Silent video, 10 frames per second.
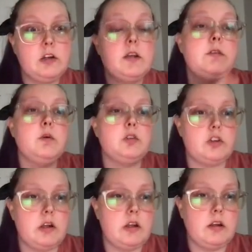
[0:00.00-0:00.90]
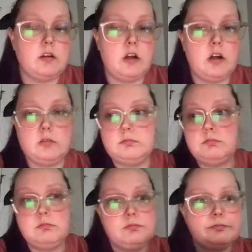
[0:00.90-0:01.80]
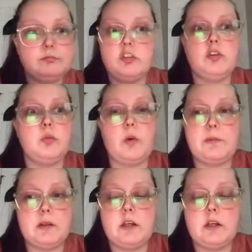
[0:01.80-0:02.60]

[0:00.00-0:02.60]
Like if you want your website